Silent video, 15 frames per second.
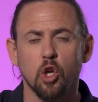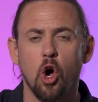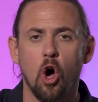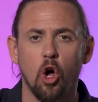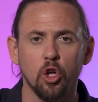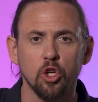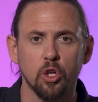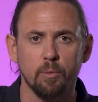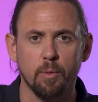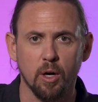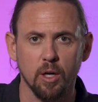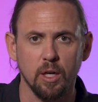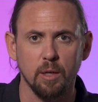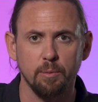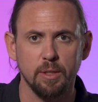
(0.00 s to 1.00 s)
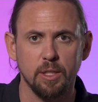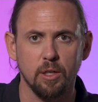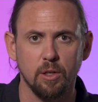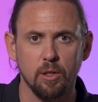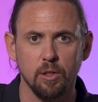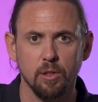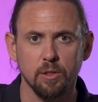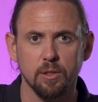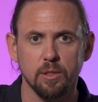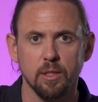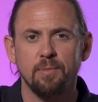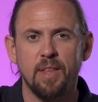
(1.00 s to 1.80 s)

all your marketing materials.